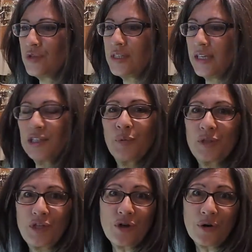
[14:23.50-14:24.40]
dealing
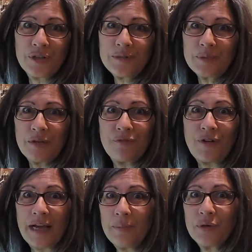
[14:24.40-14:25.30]
with yarn and
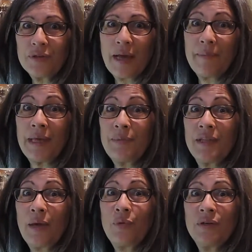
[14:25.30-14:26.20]
fiber that maybe
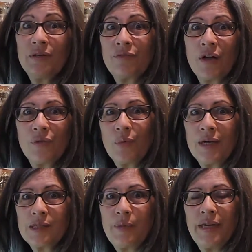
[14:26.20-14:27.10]
they wouldn't have
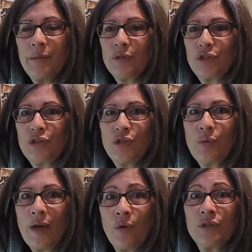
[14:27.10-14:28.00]
otherwise been able to
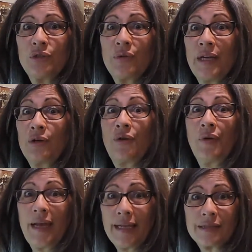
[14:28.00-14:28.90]
do, and also then
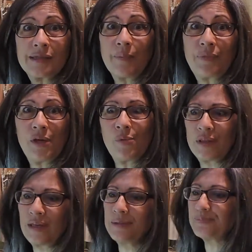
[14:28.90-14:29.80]
create something
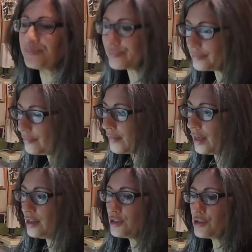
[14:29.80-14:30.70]
with
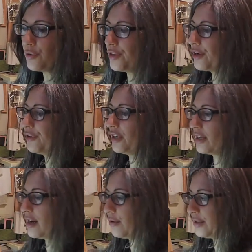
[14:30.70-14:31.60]
it. So there you
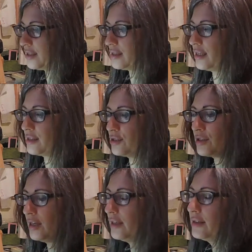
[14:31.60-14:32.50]
go. It's
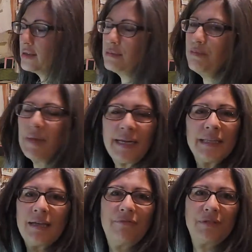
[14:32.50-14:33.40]

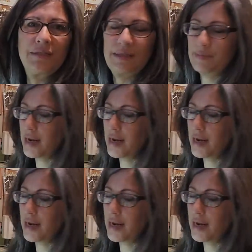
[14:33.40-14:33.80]
many levels.